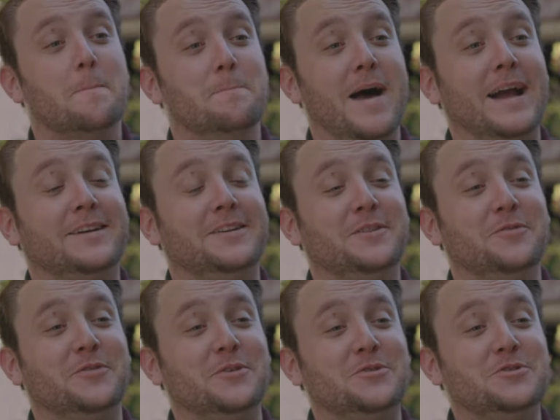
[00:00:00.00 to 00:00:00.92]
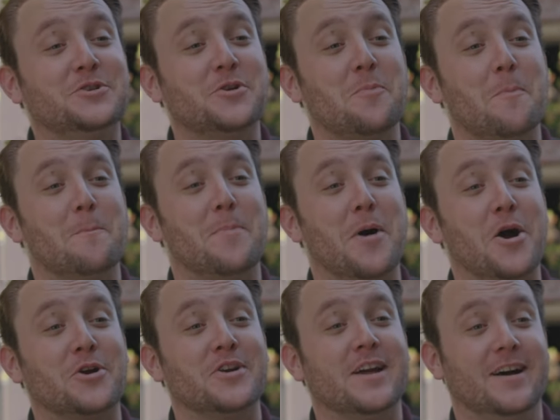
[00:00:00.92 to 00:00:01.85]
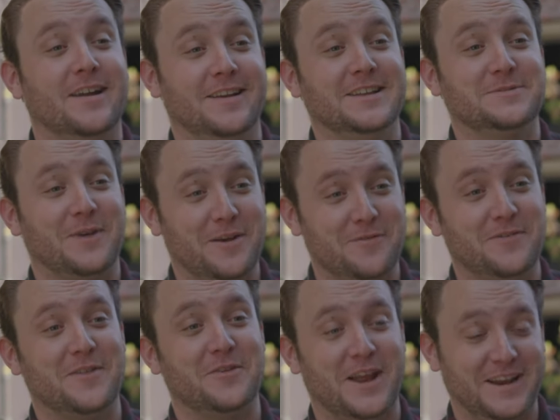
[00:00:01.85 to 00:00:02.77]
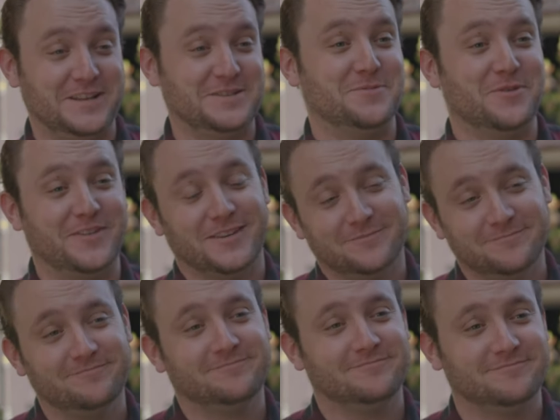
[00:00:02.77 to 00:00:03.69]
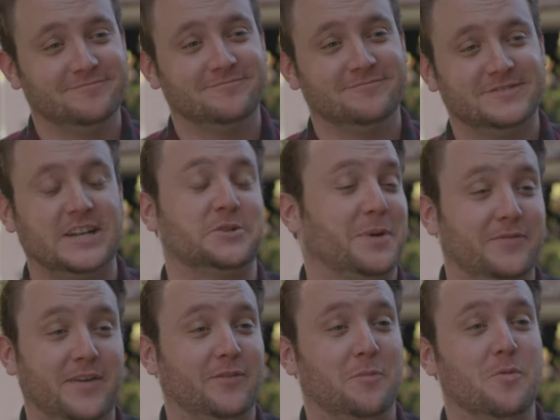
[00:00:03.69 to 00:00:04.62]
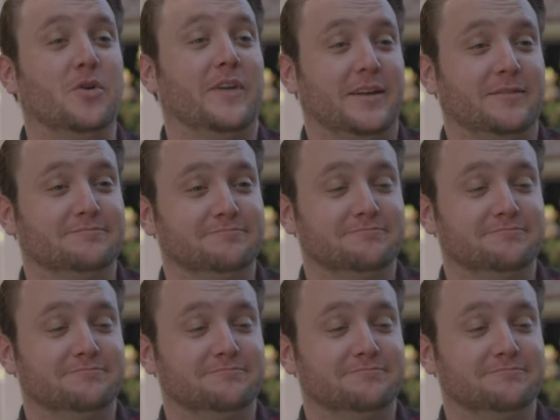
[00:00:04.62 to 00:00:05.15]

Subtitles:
Back to the Future, bar none, is my favorite 80s movie. It's actually my favorite movie.